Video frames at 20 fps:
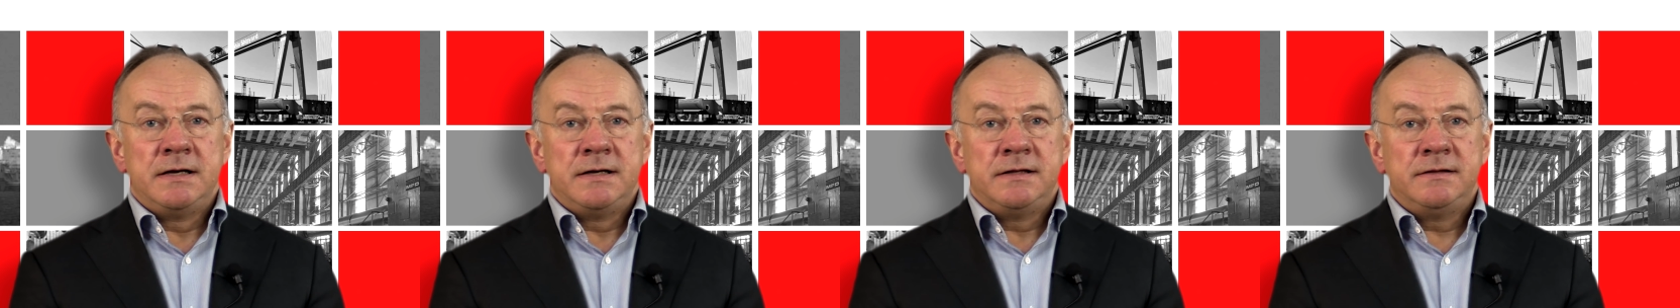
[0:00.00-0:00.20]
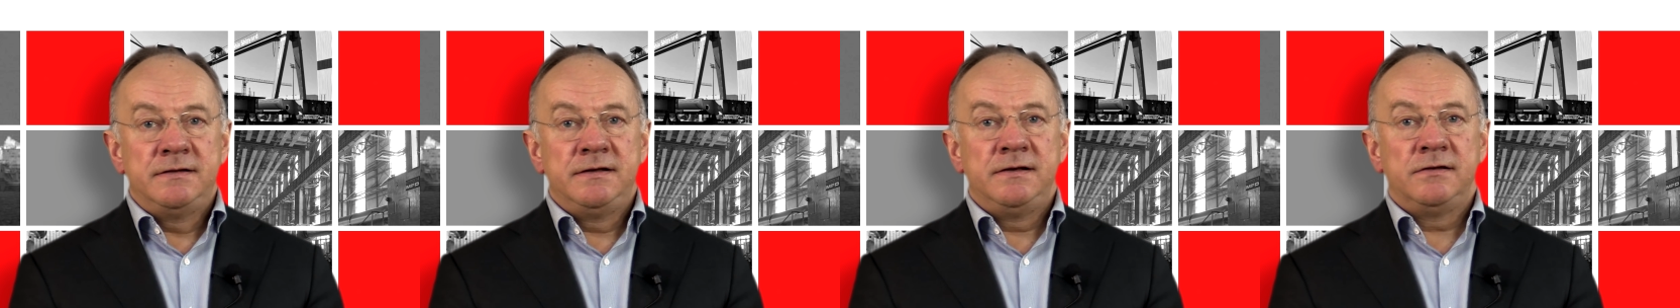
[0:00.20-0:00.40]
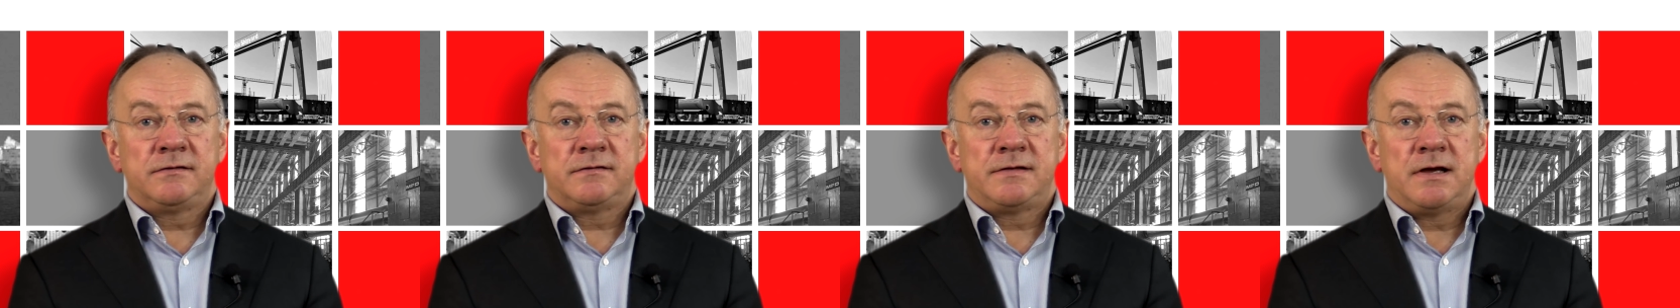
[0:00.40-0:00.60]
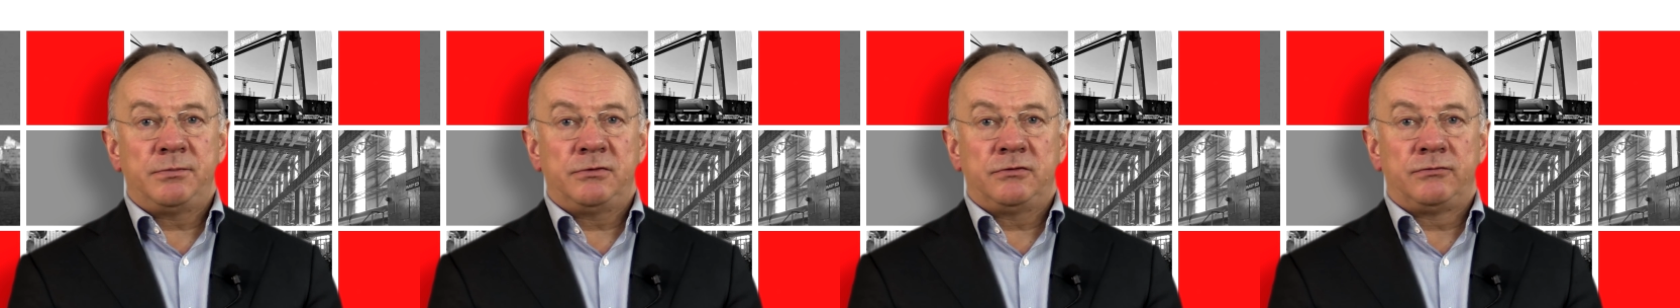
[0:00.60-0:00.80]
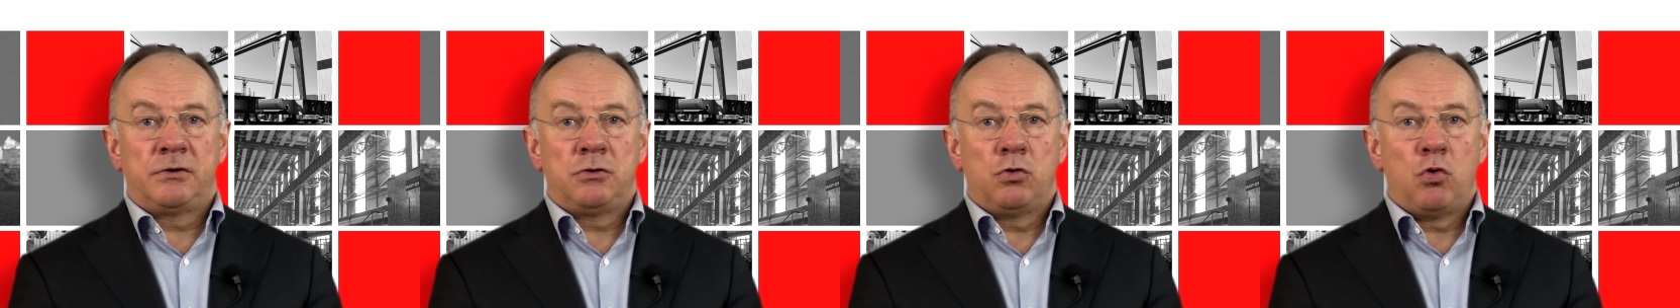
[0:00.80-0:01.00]
These
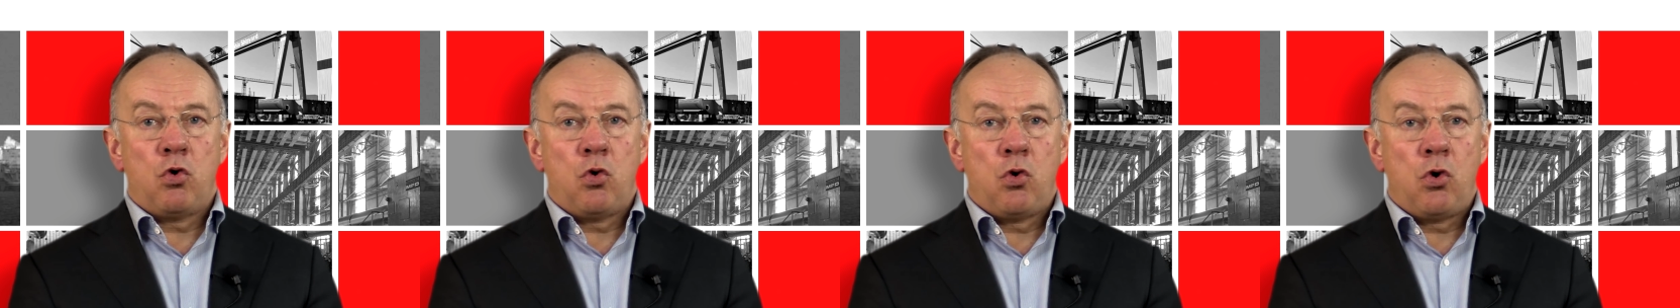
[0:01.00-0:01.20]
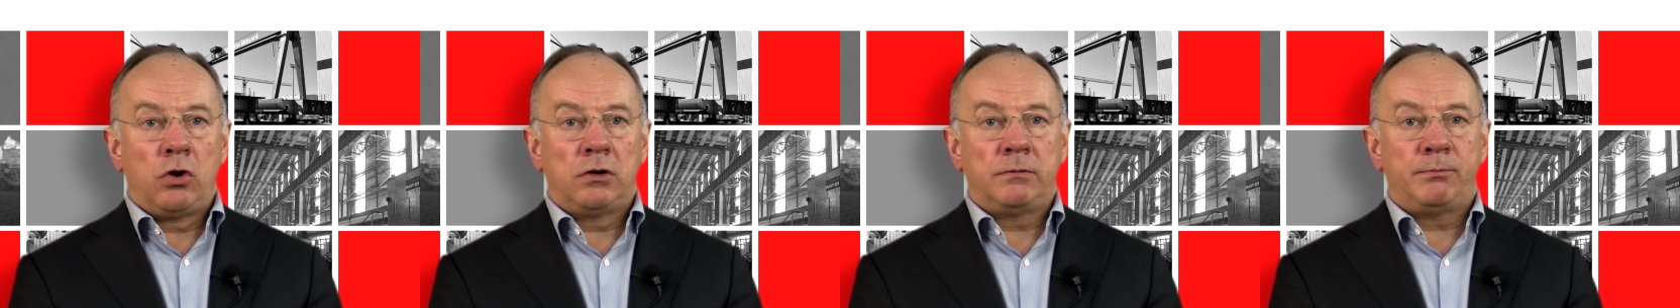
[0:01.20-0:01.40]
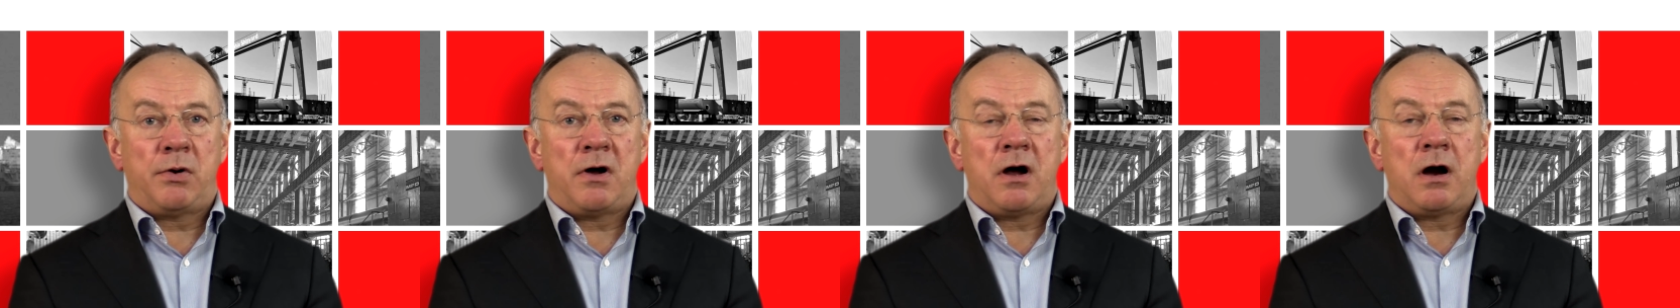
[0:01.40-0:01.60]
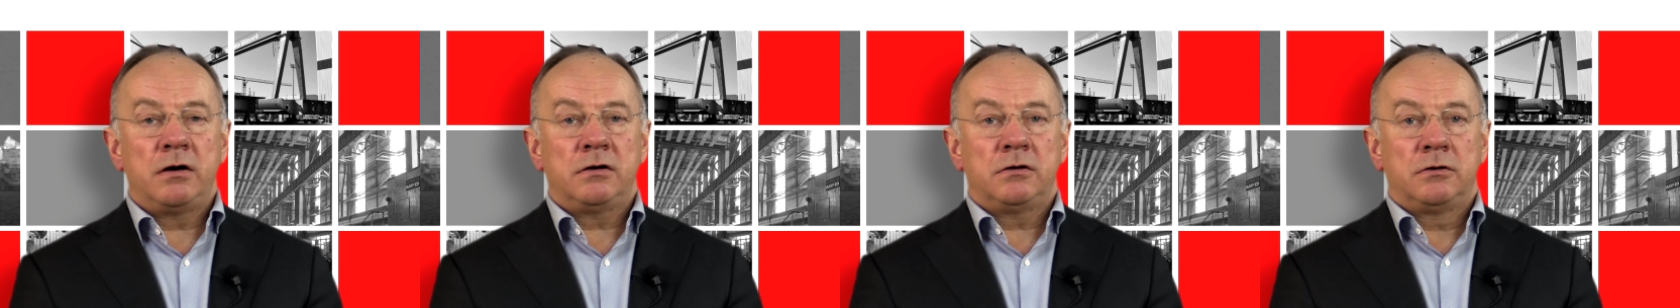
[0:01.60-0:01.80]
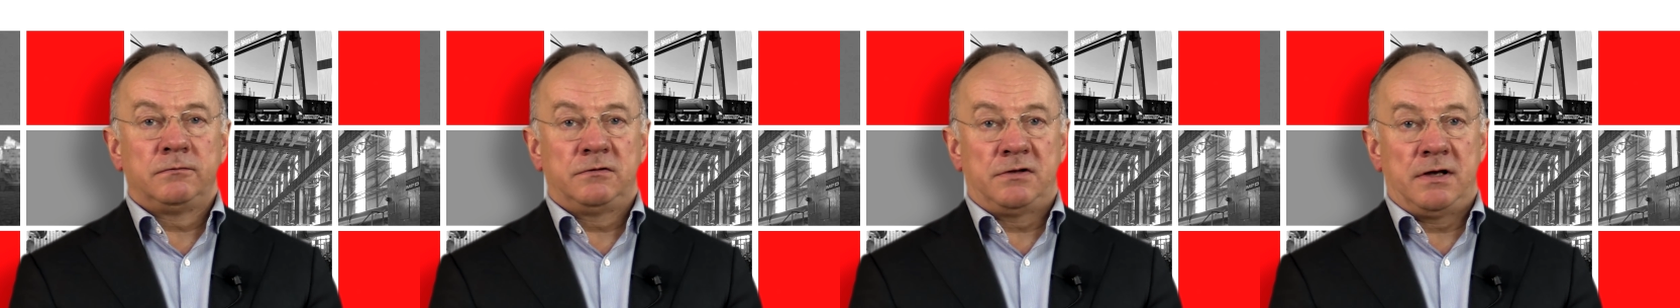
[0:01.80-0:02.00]
steps were all part
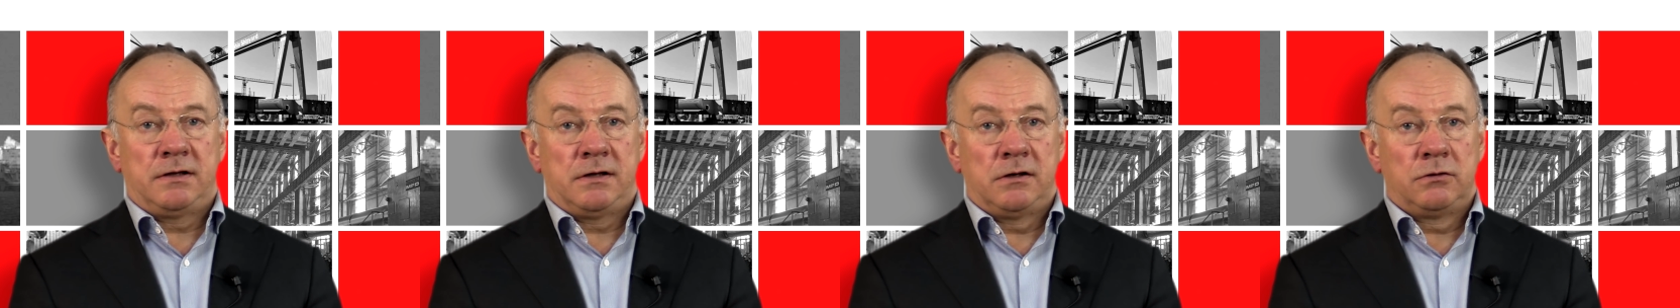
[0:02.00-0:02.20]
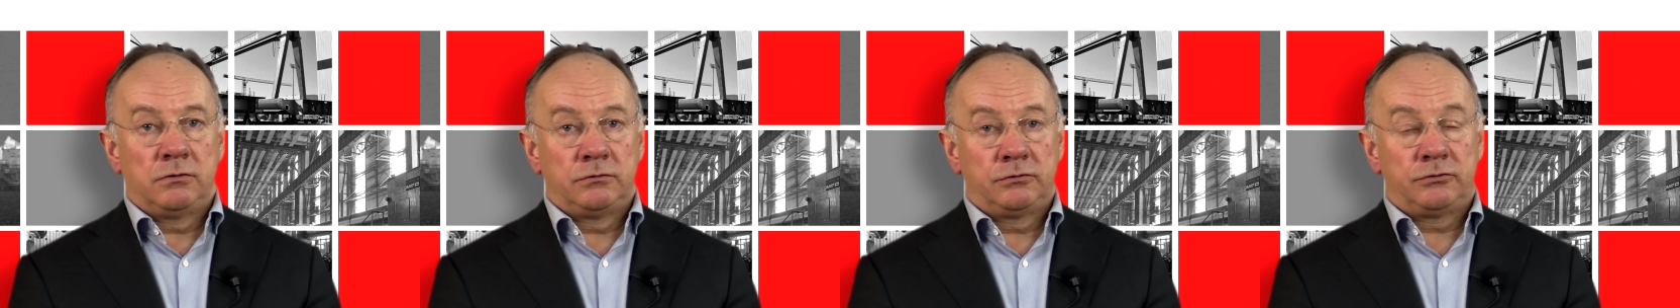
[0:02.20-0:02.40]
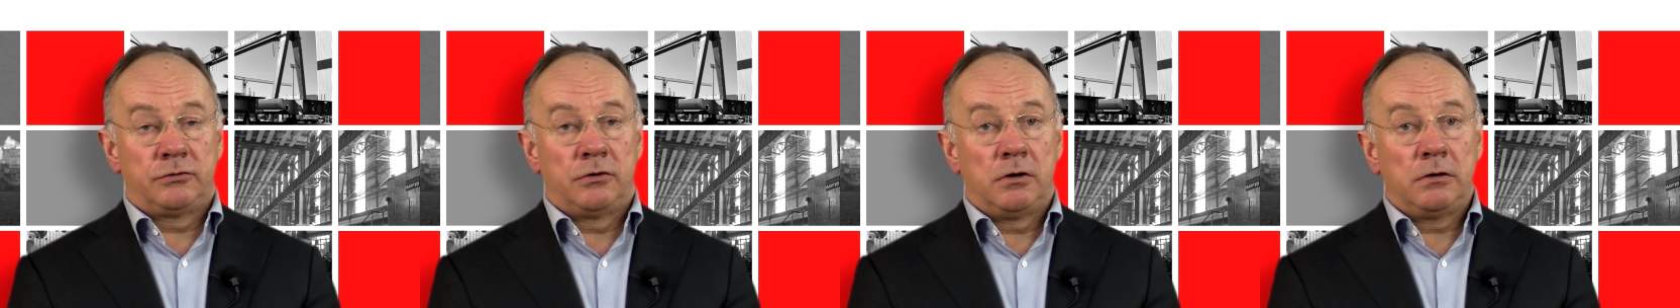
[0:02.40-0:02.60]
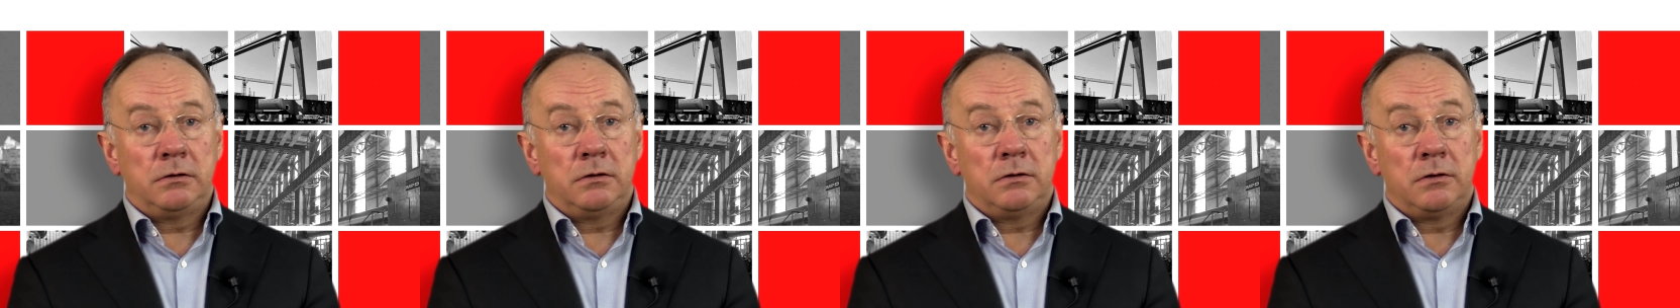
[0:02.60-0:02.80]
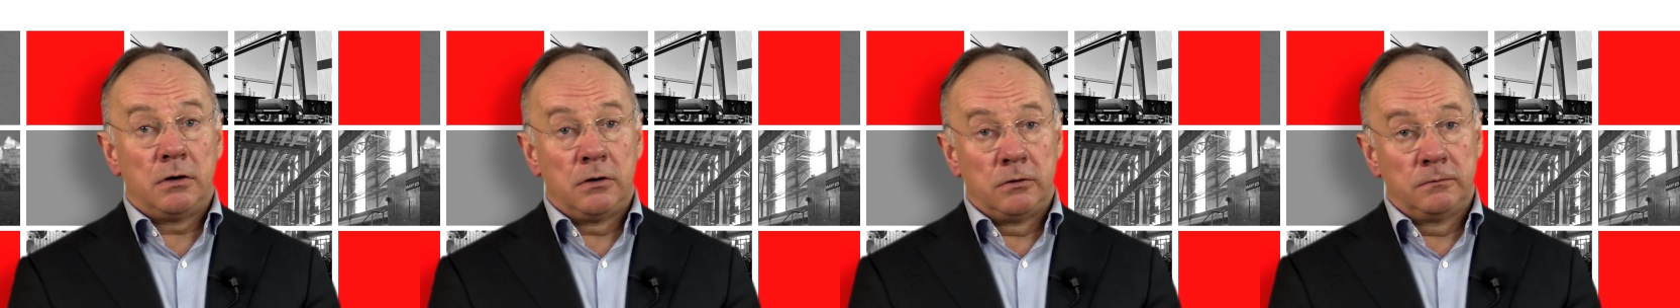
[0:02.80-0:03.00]
of taking
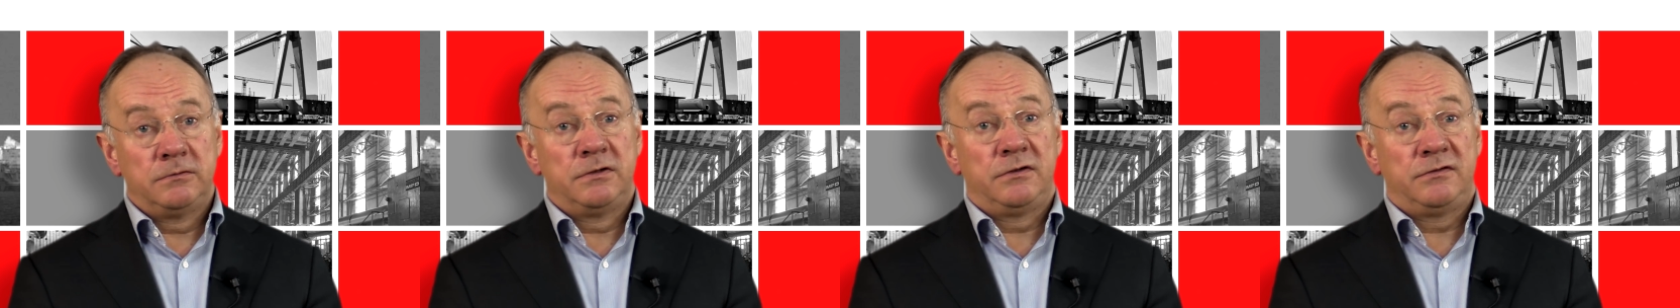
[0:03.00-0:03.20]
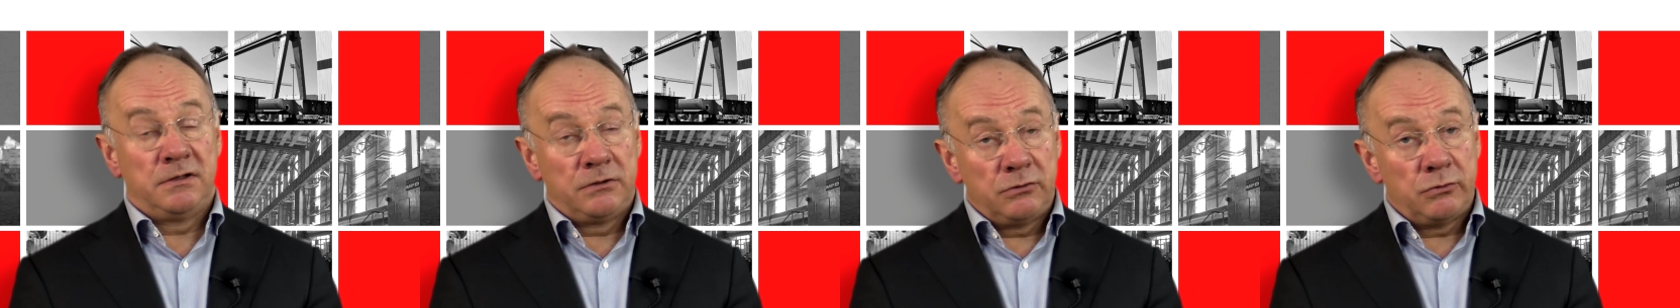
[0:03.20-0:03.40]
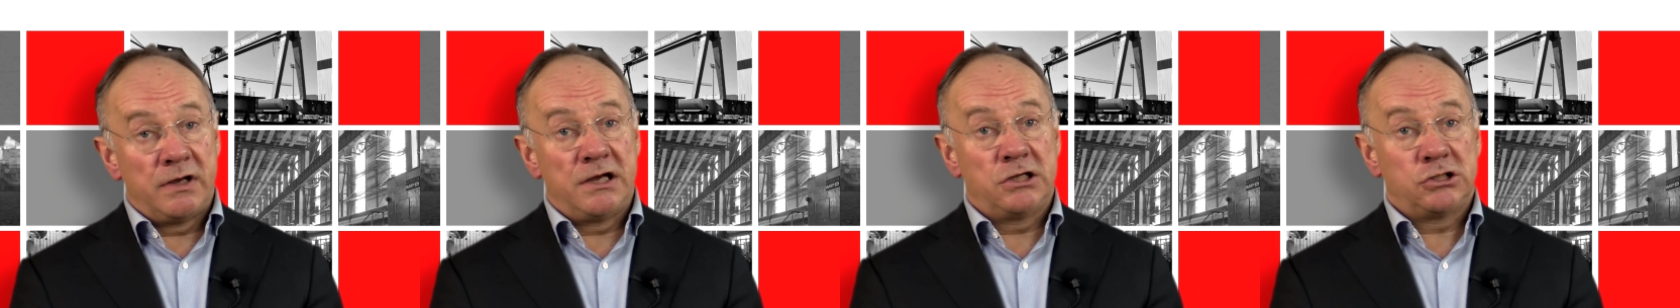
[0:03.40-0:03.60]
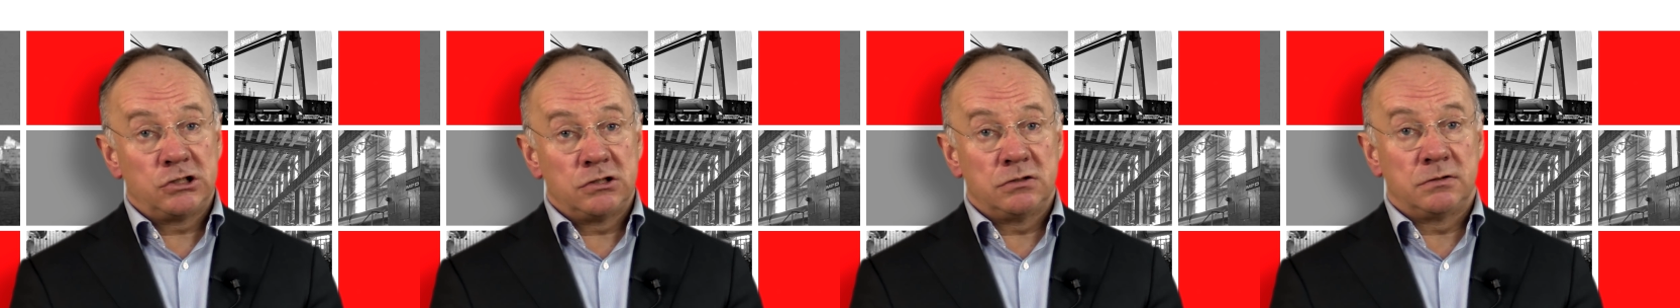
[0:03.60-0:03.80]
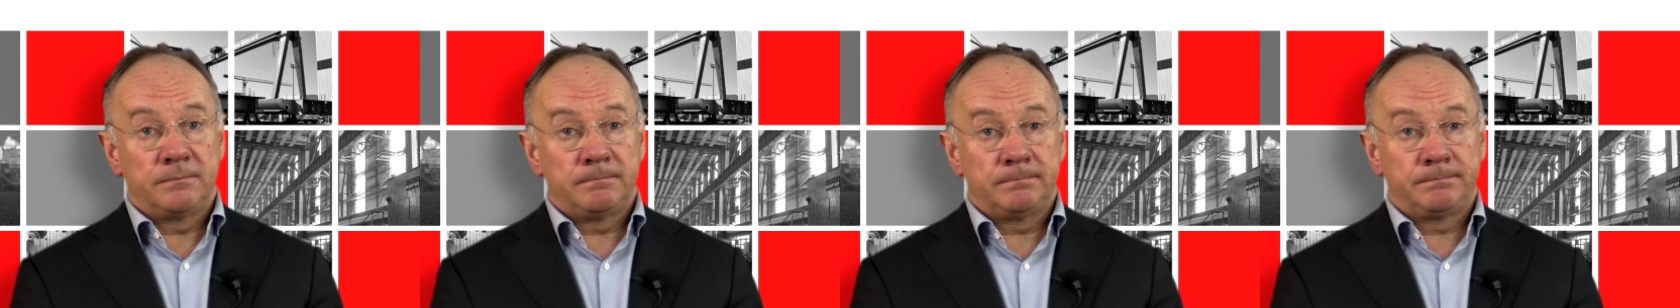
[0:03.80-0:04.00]
control of the situation.